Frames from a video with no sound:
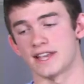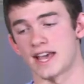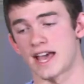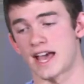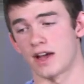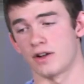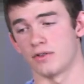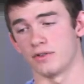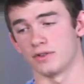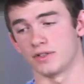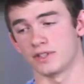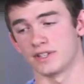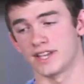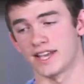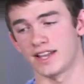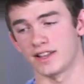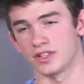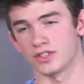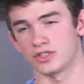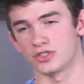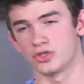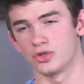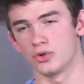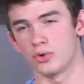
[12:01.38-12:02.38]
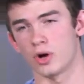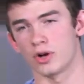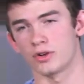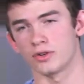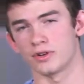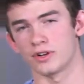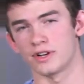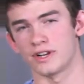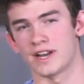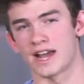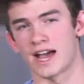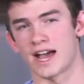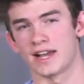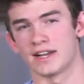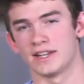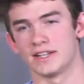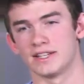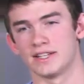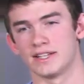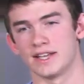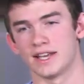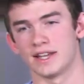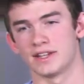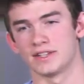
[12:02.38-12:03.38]
down, killing
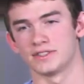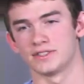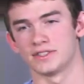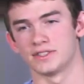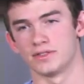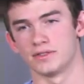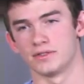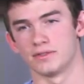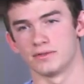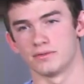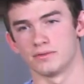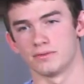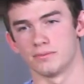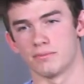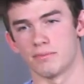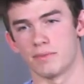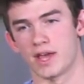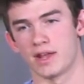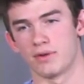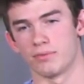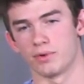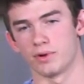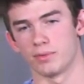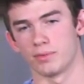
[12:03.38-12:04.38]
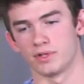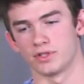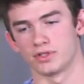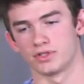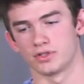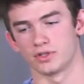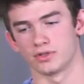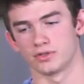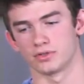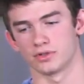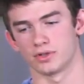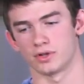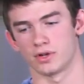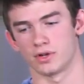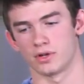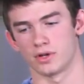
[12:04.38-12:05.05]
290 innocent men, women, and children.